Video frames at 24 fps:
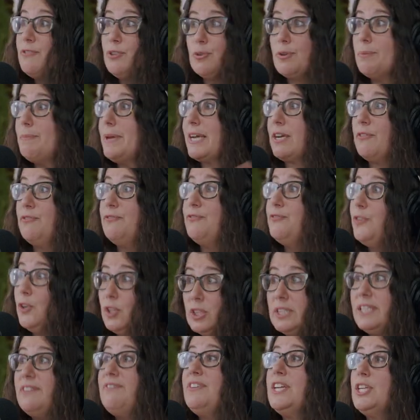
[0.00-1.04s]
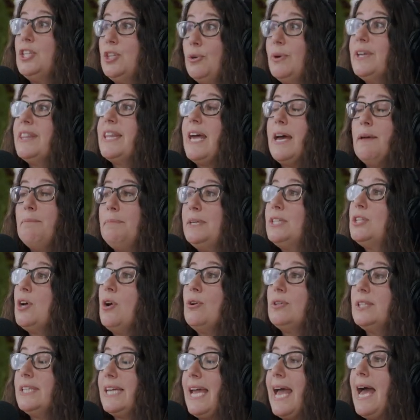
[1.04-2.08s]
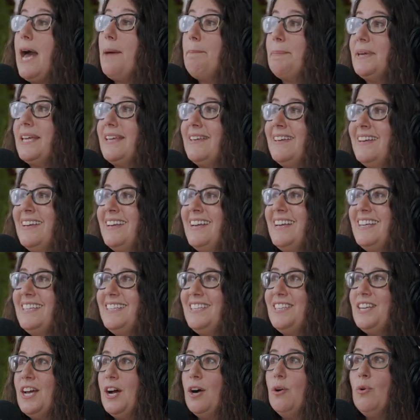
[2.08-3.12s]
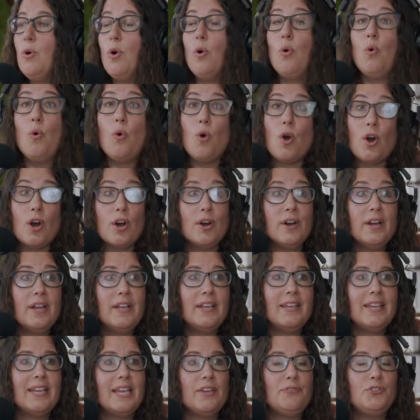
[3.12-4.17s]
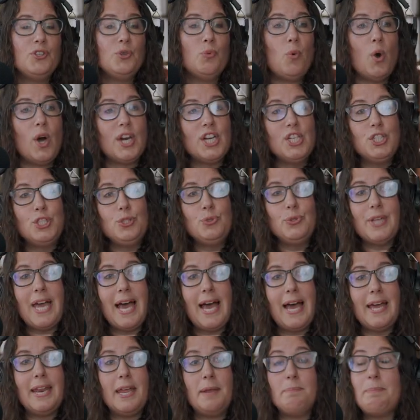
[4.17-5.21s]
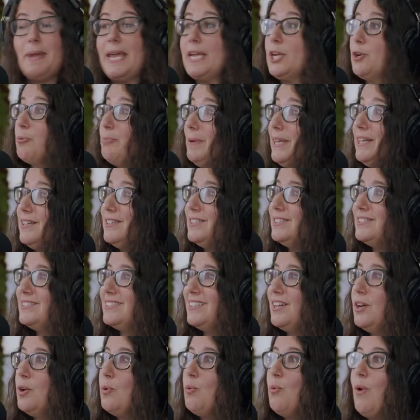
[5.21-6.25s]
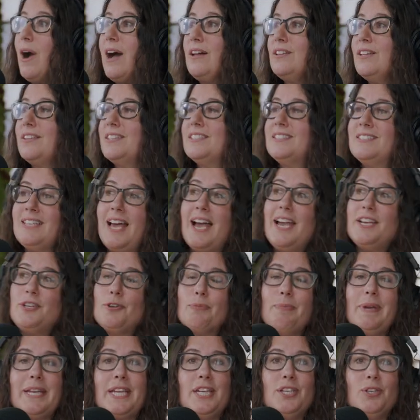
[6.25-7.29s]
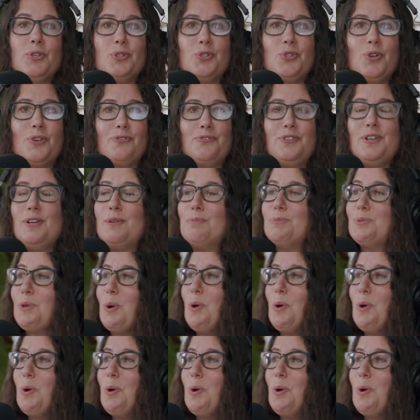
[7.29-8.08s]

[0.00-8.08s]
You can make a full mm-hmm. living doing that and be totally happy, you know? Or if you want to do that and pay your bills, while on the side you're making your short films